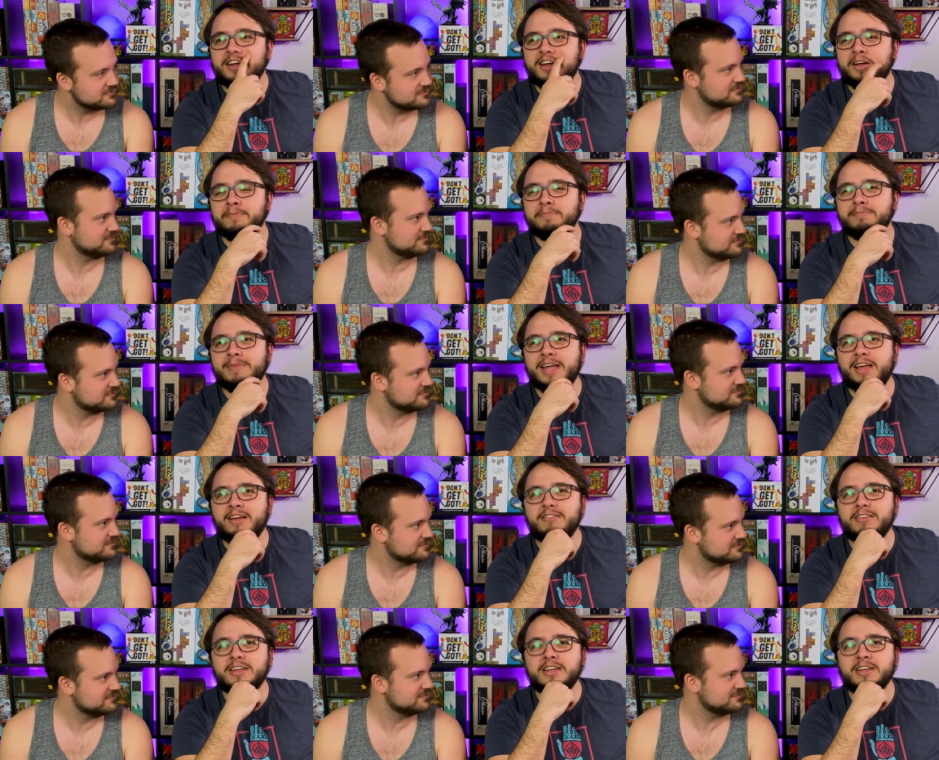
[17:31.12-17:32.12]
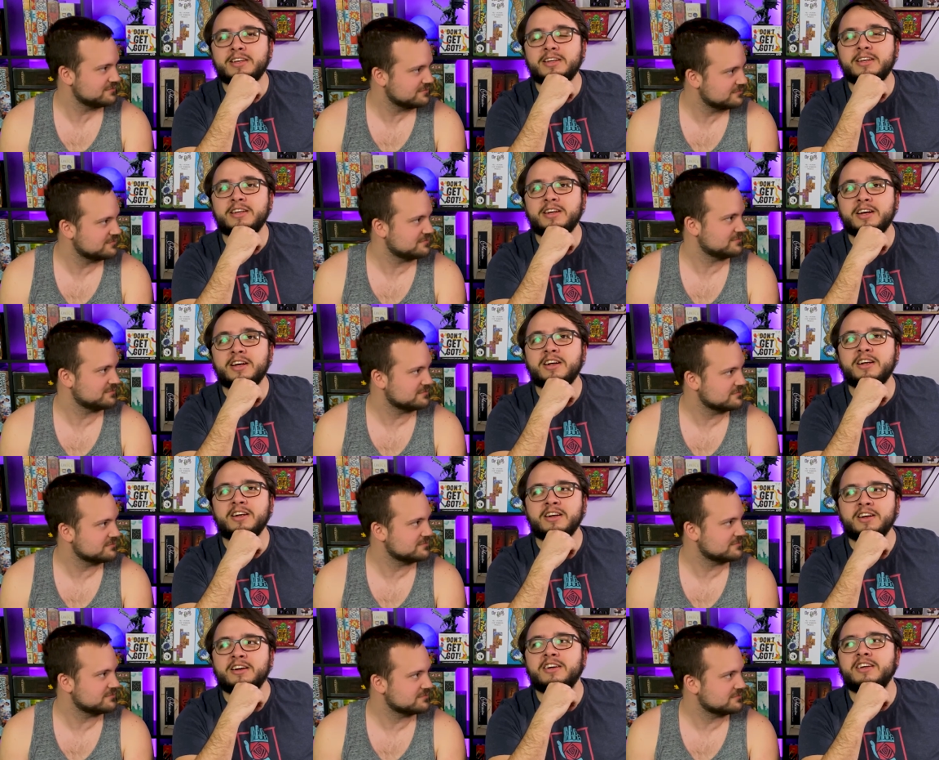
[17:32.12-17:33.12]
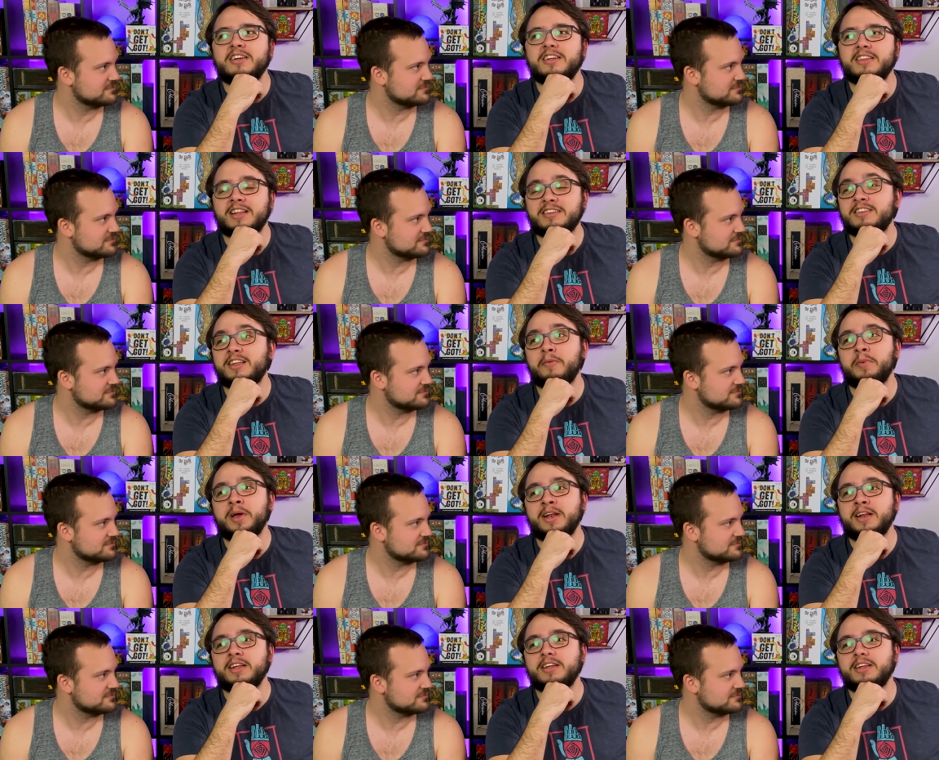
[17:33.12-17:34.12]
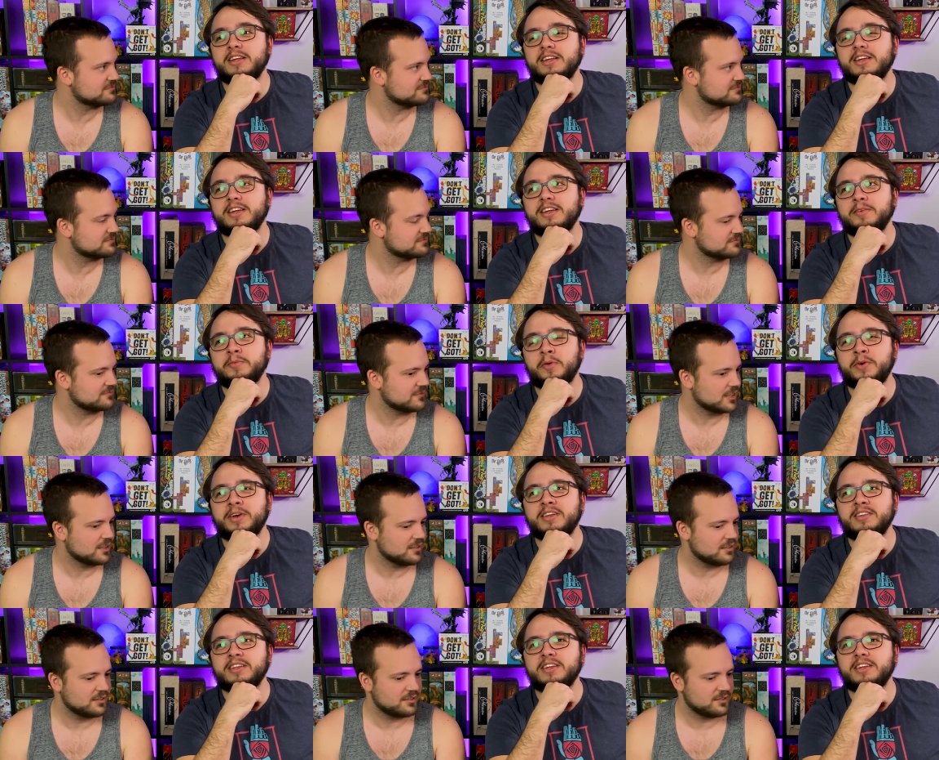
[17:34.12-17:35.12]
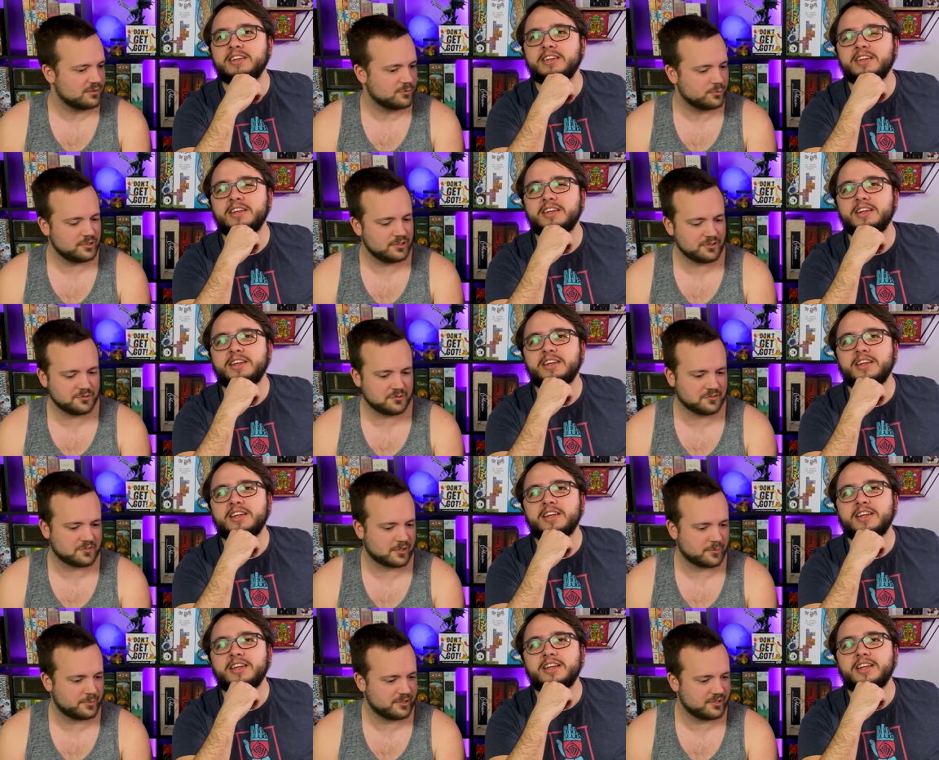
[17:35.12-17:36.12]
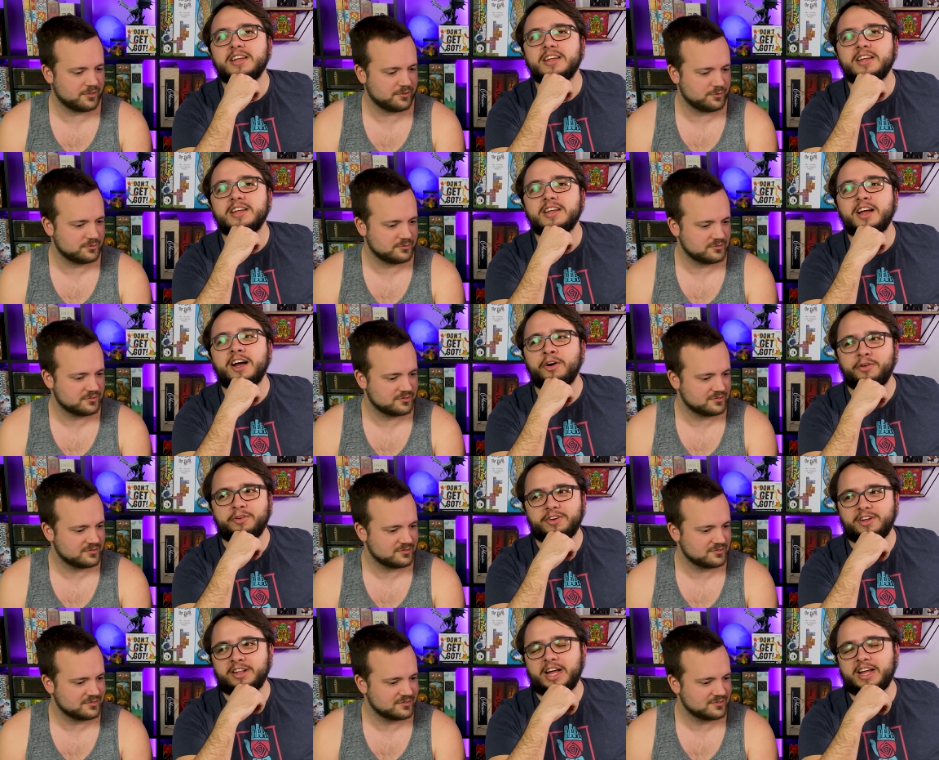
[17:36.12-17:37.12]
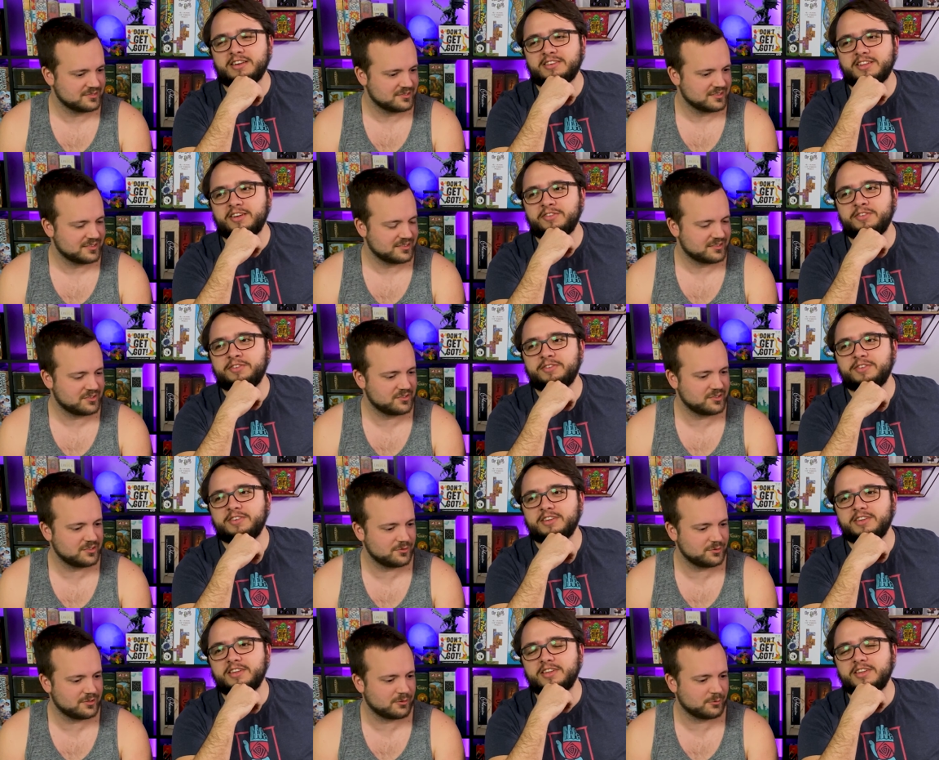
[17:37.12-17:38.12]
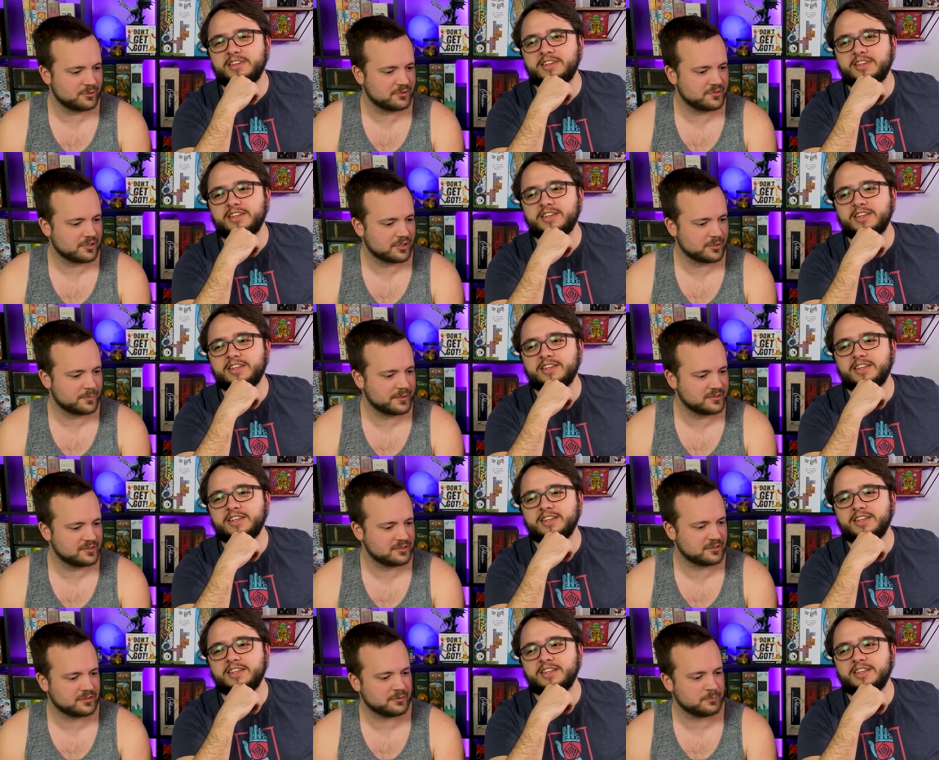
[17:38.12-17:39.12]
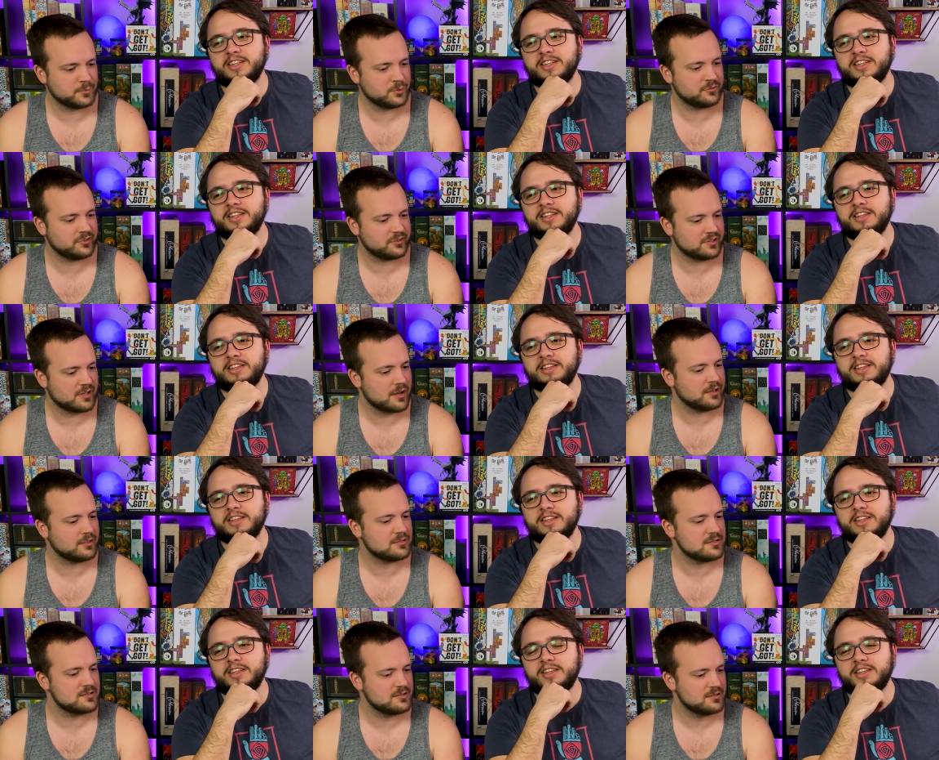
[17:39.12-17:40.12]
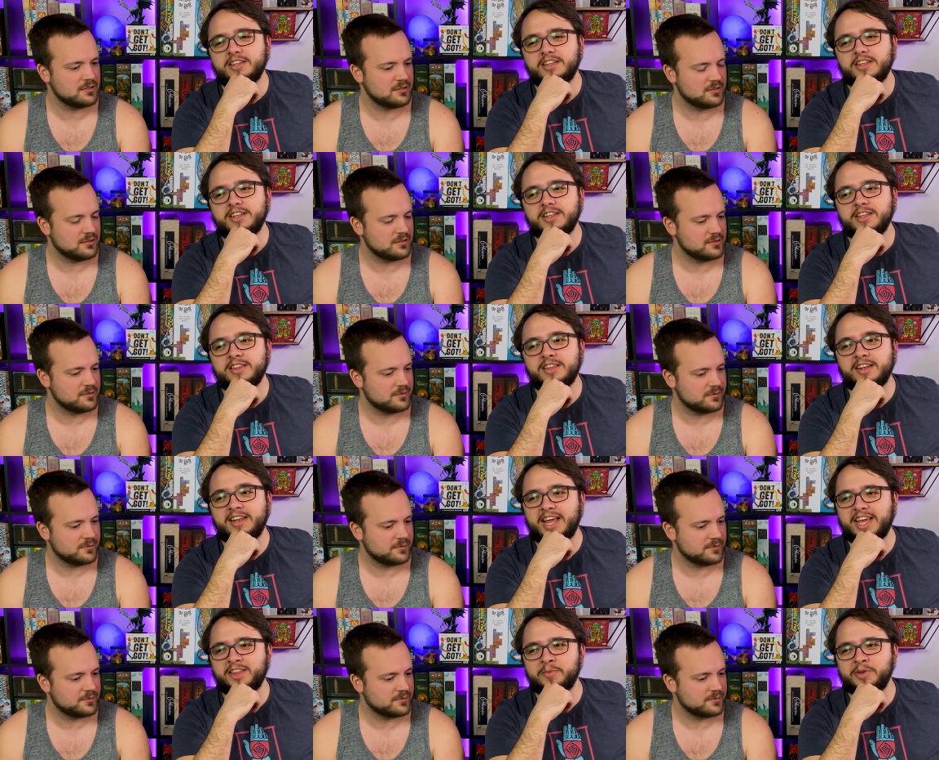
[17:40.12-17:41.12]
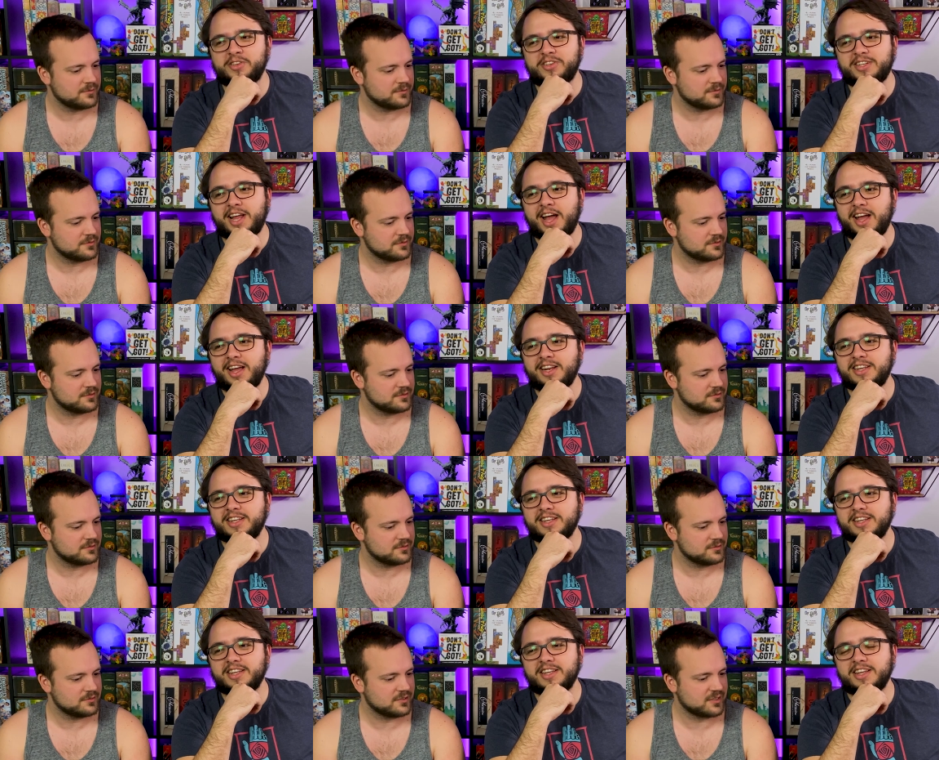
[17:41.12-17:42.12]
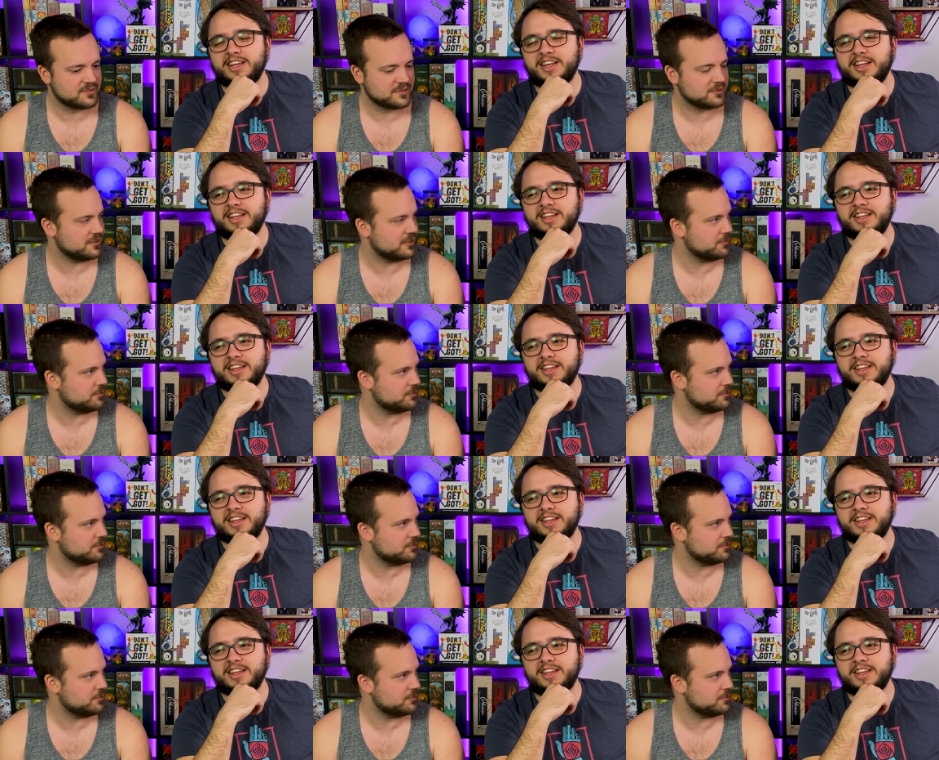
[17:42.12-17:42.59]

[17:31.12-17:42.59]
Speaker 1: American Girl. That's Tom Petty. But what is it? What else does Tom Petty do?
Speaker 2: Oh, a lot of stuff. Doesn't he do that one song about the music dying?
Speaker 1: The day the music died? That's not the name